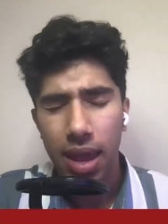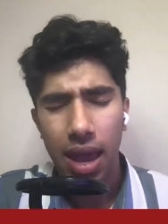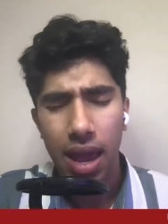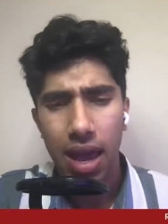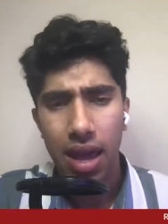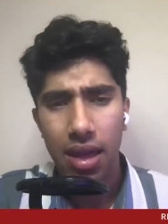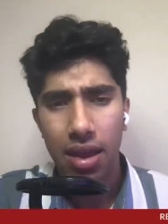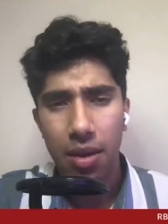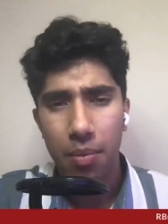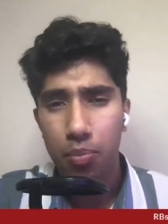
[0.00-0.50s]

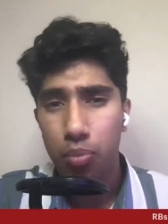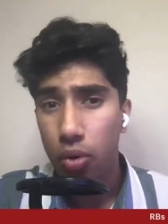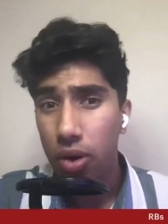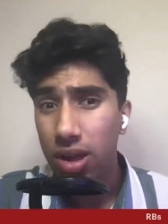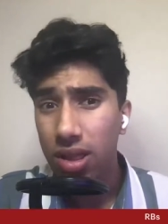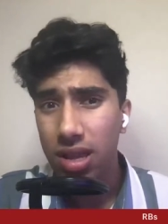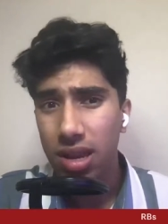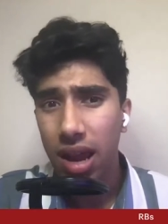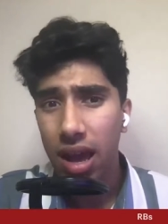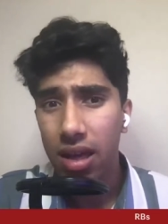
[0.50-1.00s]
And
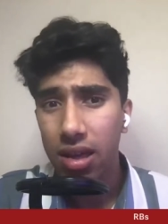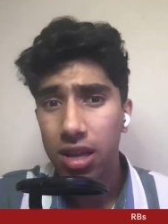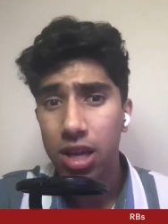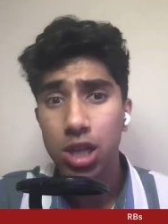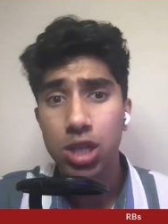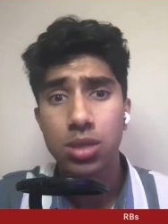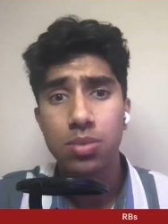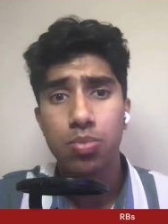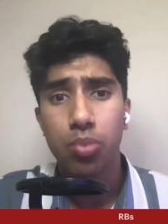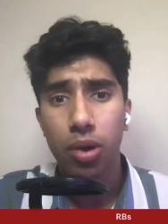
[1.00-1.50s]
Braylon Allen
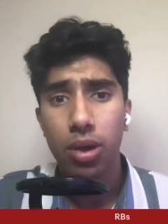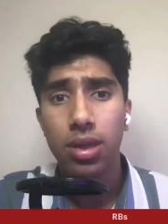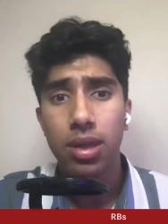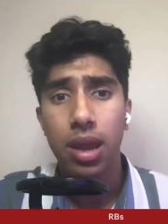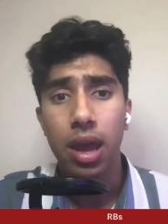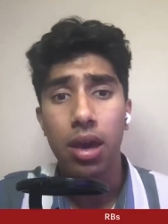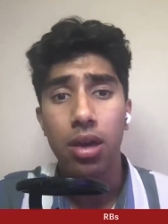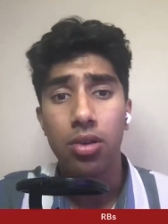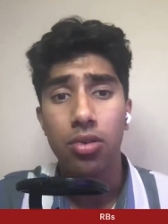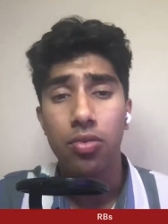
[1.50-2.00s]
is
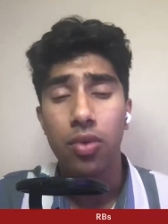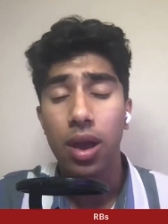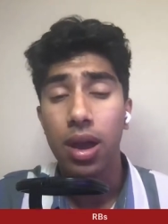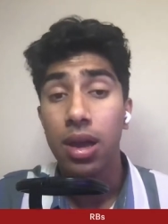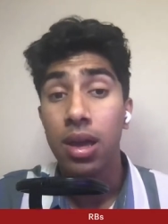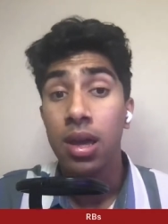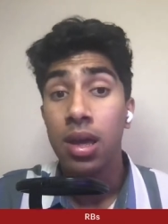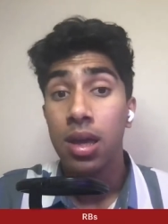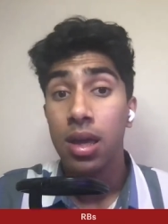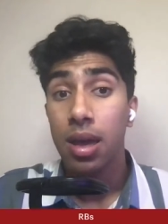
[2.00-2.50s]
Braylon Allen,
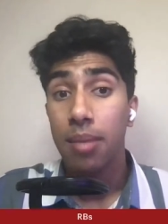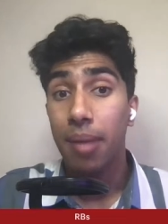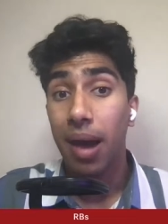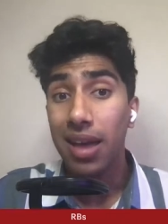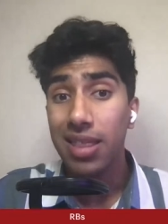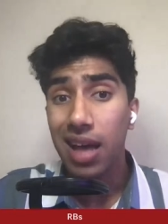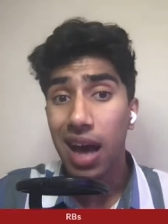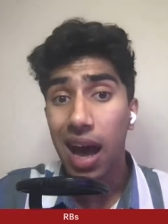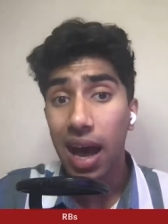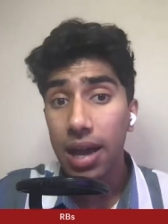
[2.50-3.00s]
right? Am
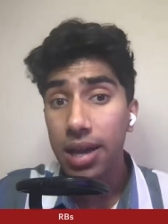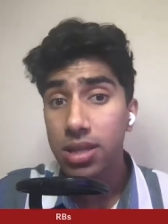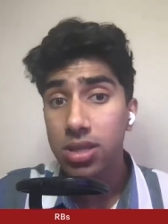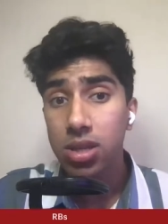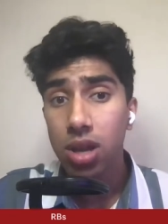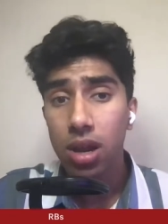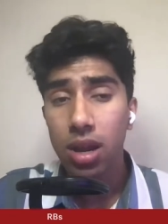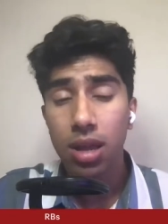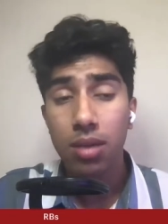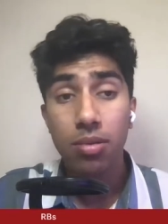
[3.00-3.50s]
I the
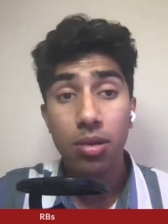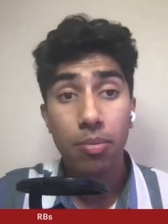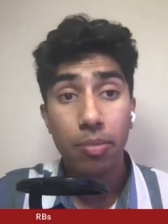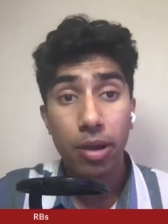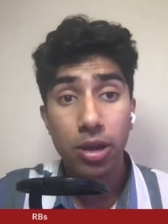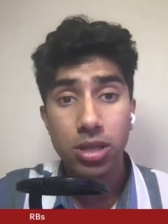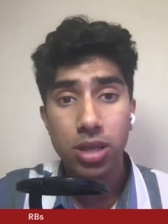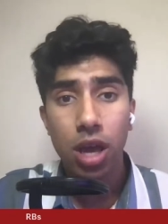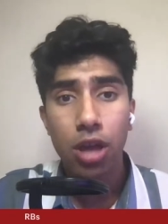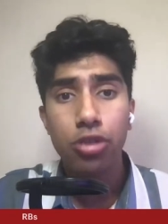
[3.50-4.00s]
highest on him
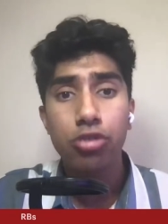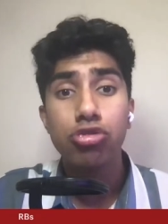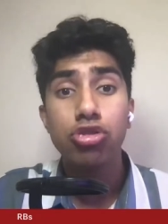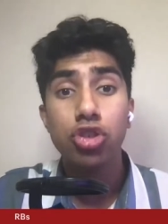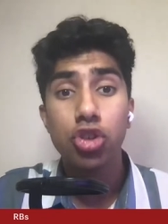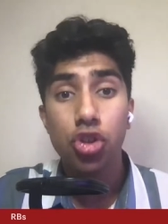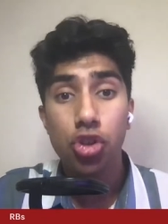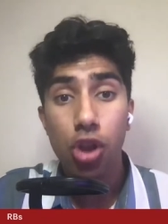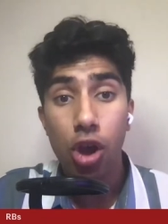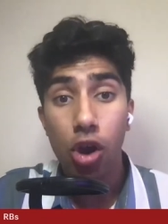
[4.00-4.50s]
compared to
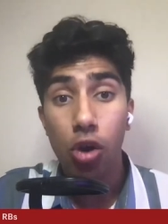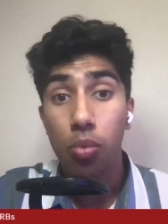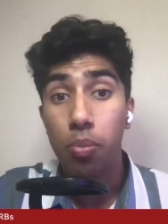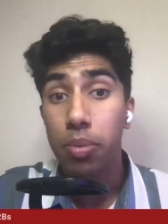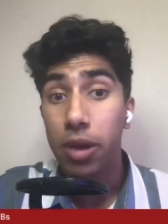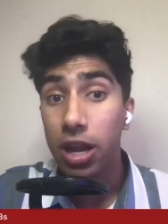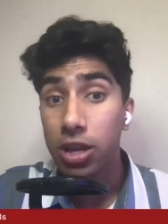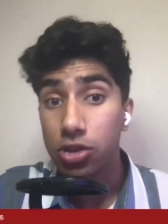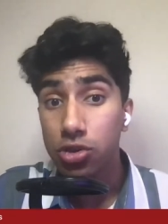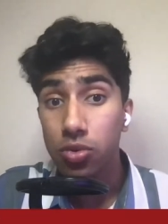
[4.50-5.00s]
others? No,
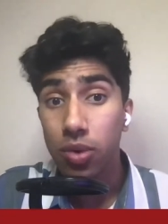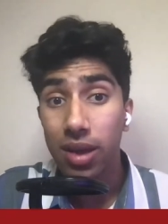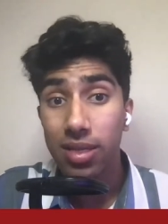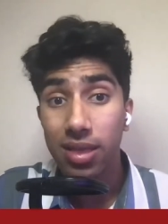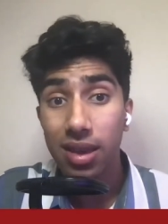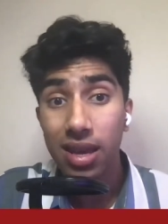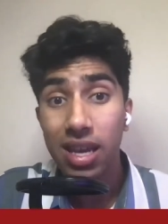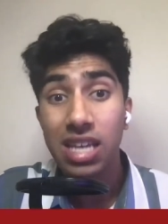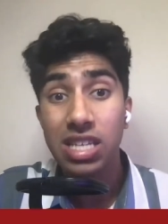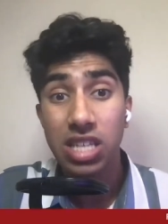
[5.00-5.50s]
but I
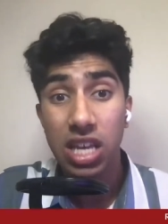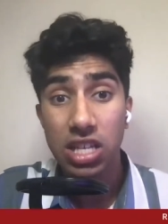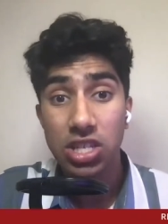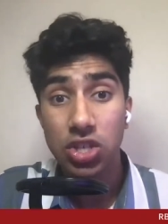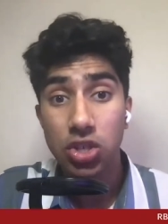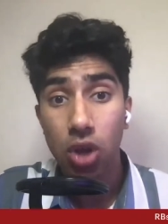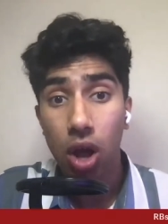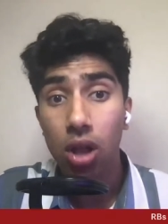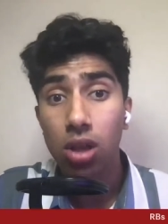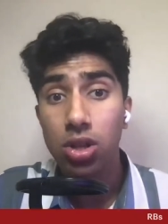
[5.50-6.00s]
think he's a
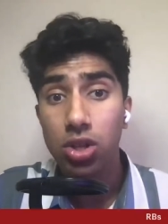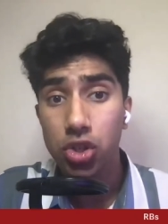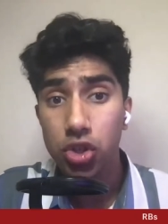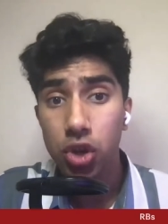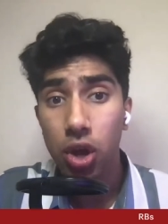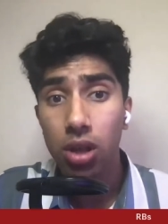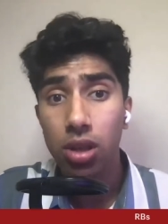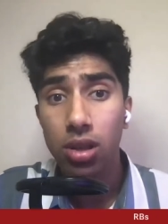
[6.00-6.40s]
solid